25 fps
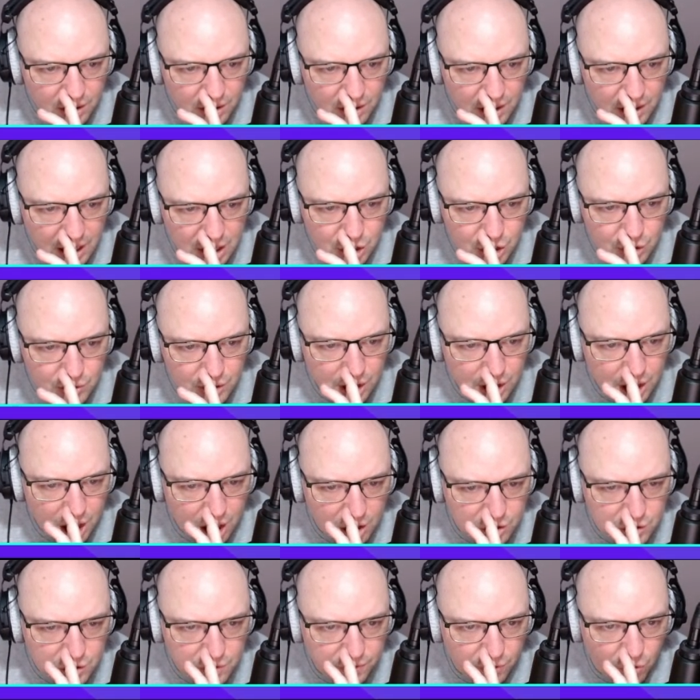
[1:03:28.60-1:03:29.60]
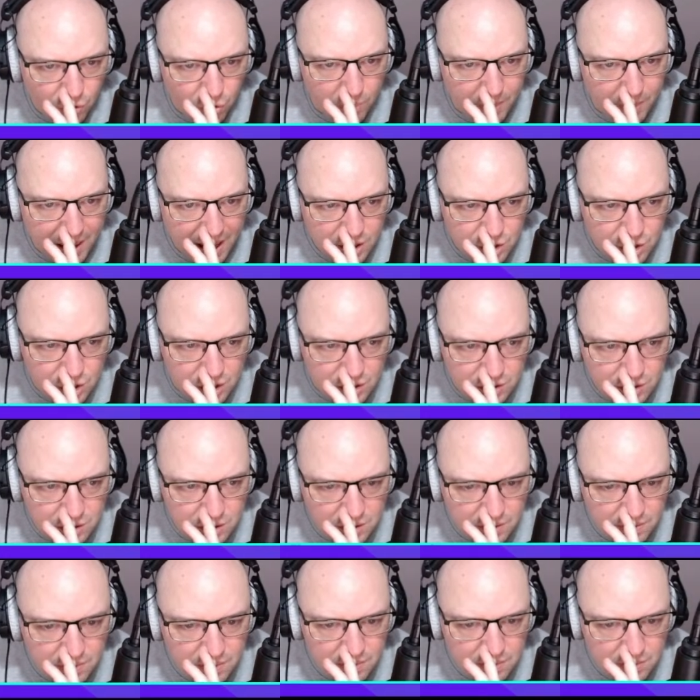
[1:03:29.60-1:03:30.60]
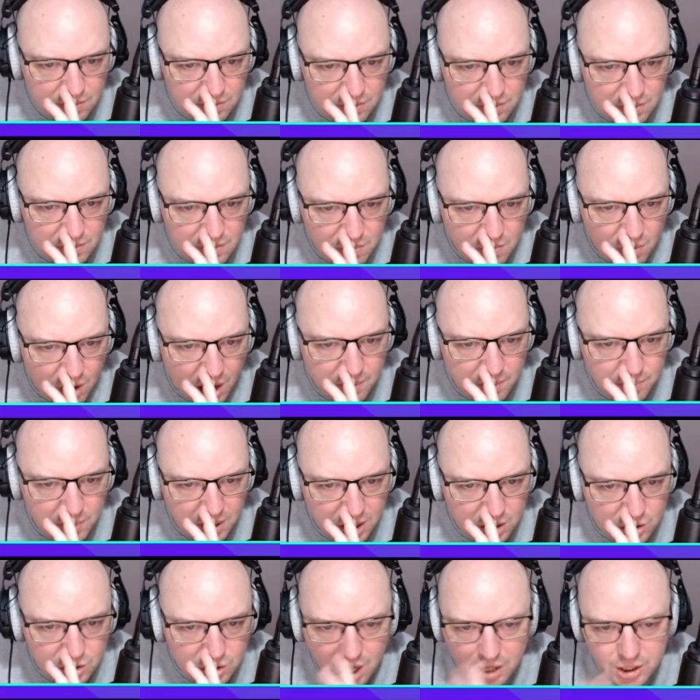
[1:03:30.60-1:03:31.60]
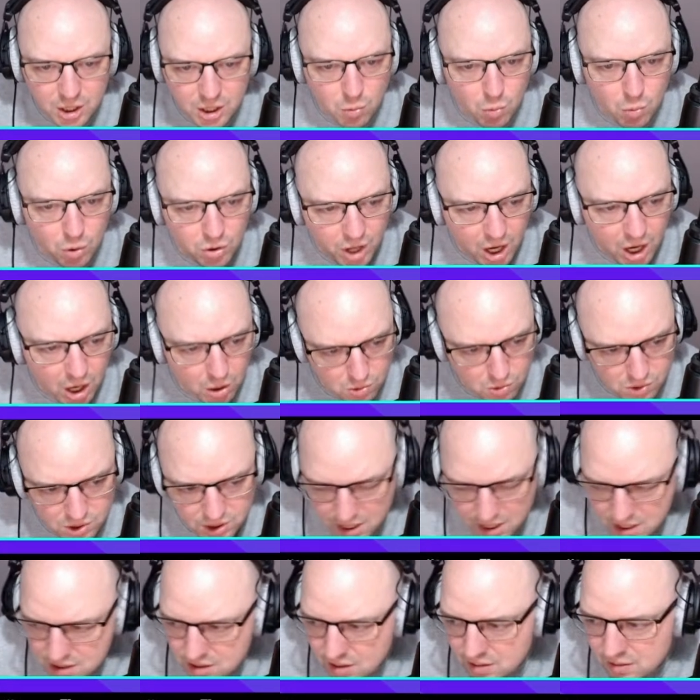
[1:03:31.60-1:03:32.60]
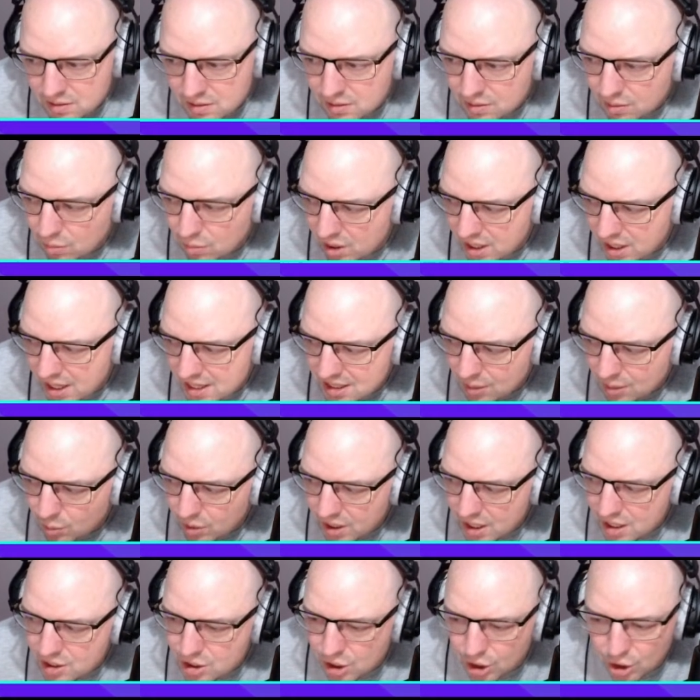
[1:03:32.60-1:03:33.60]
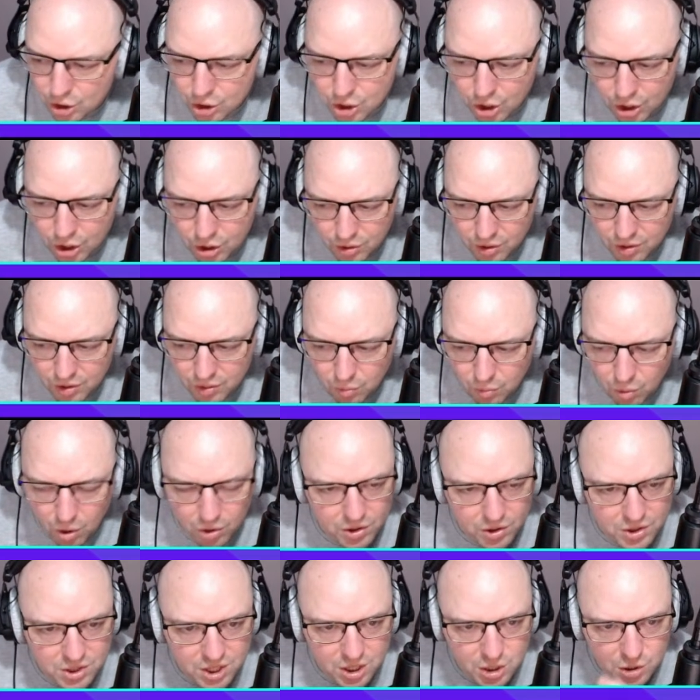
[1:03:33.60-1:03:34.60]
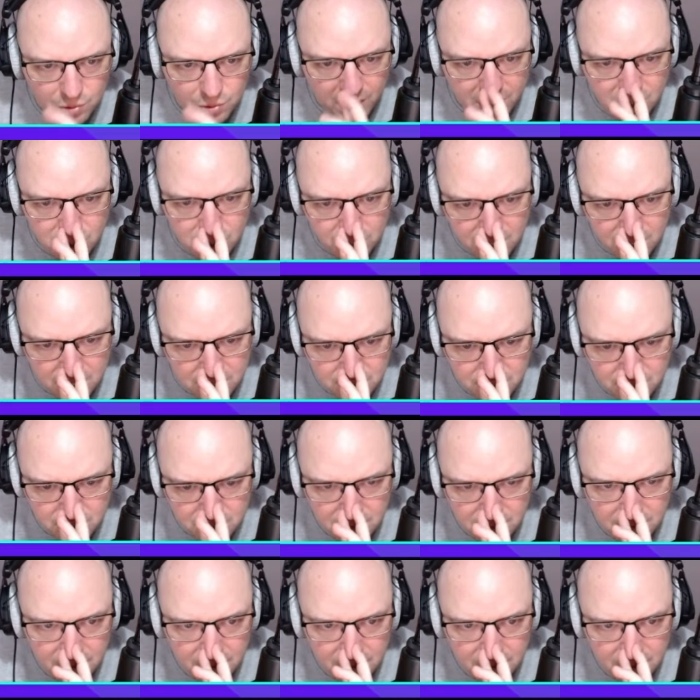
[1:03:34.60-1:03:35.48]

Let's do the last 4 matches, right? Because I don't want the whole season. We need to look at what the situation is.